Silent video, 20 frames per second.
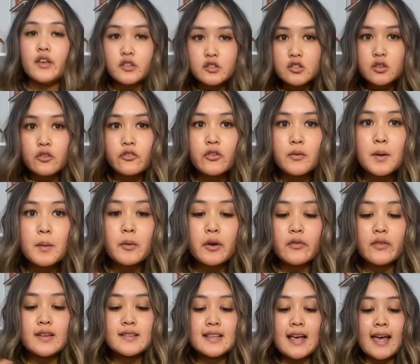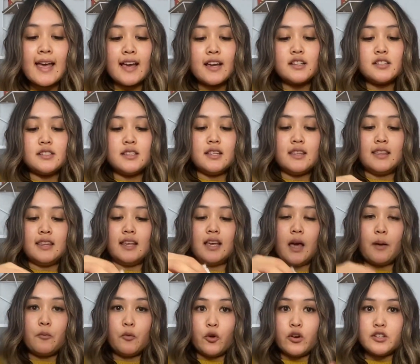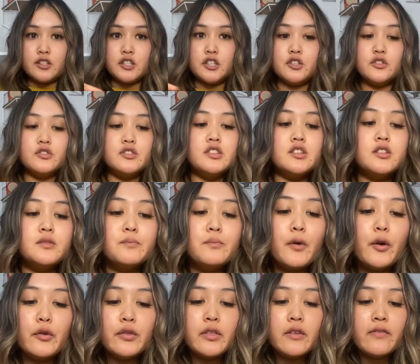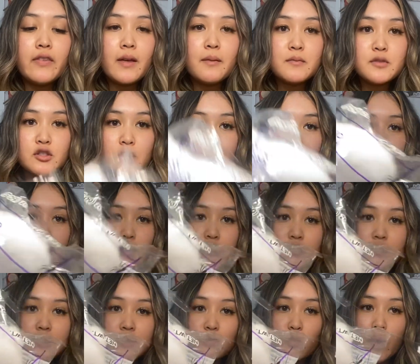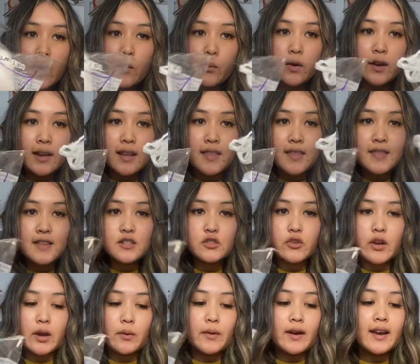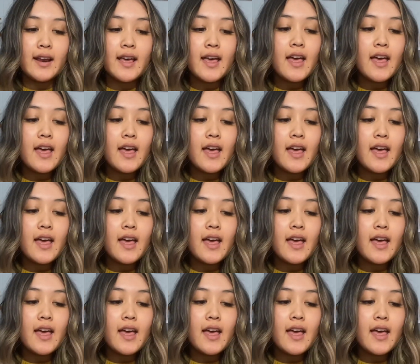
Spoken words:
So for my boyfriends, I actually think I'm going to use both of them. So I'm going to use this white one and this gray one.